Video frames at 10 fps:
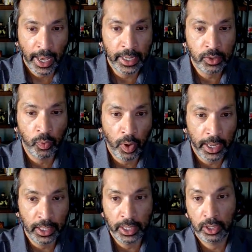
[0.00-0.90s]
And it's
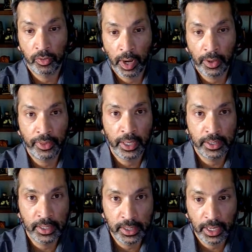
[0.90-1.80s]
widely throughout the
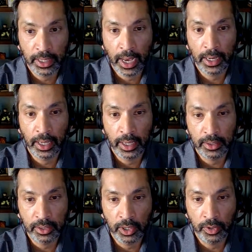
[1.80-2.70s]
NCCN
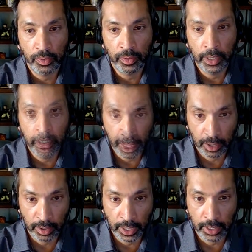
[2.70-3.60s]
guidelines. So
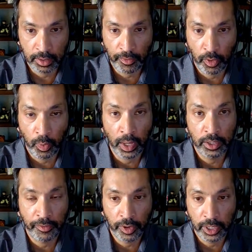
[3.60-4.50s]
here it's for
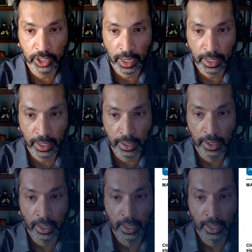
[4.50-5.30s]
well-differentiated